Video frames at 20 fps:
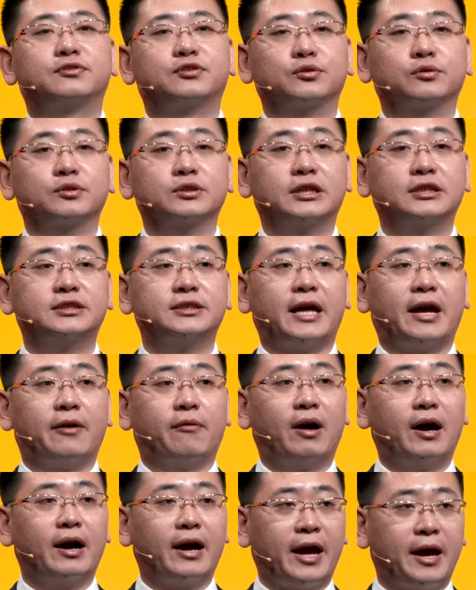through this
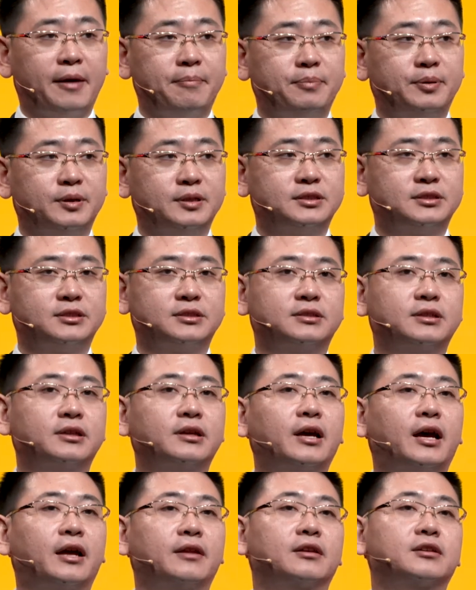one app,
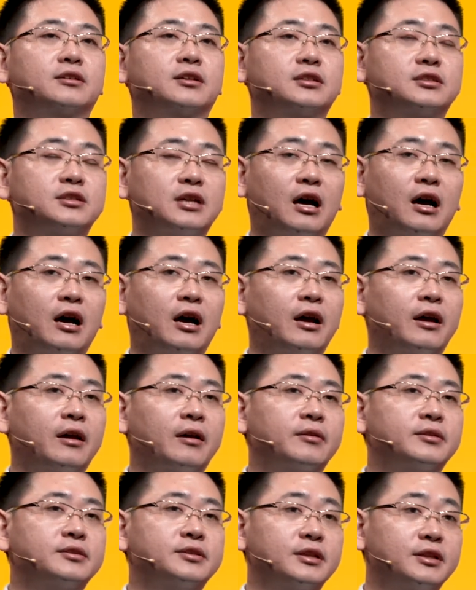and the
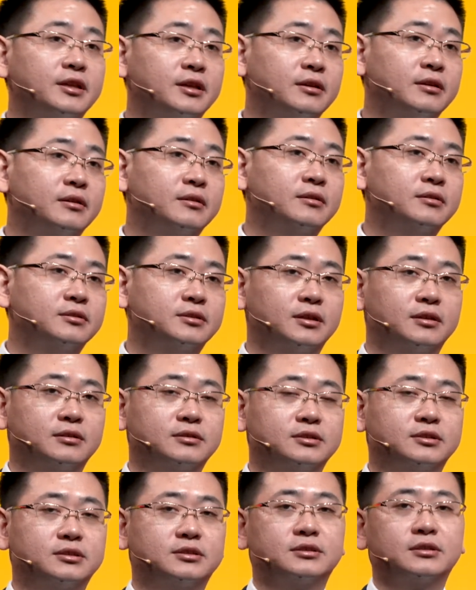Shanghai
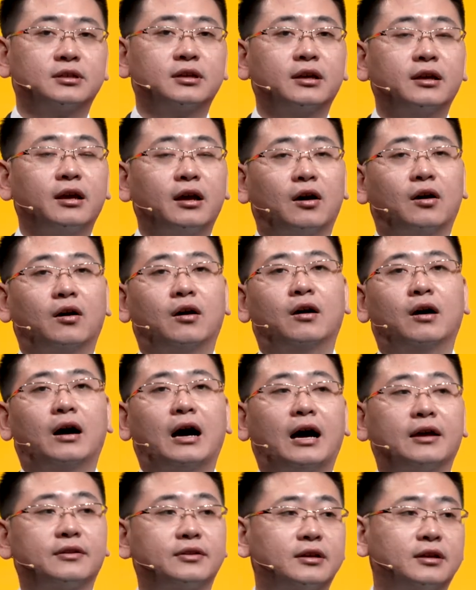citizens or
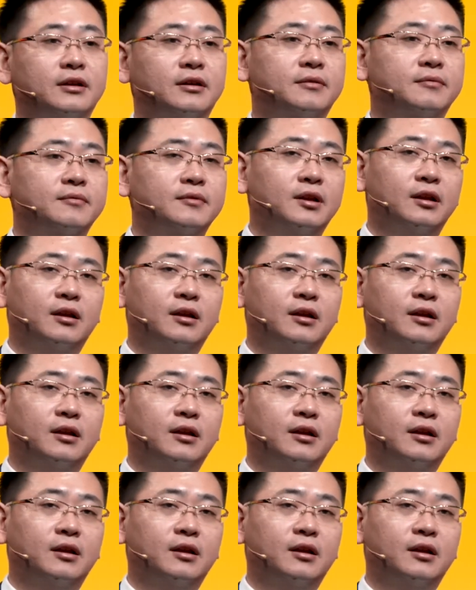other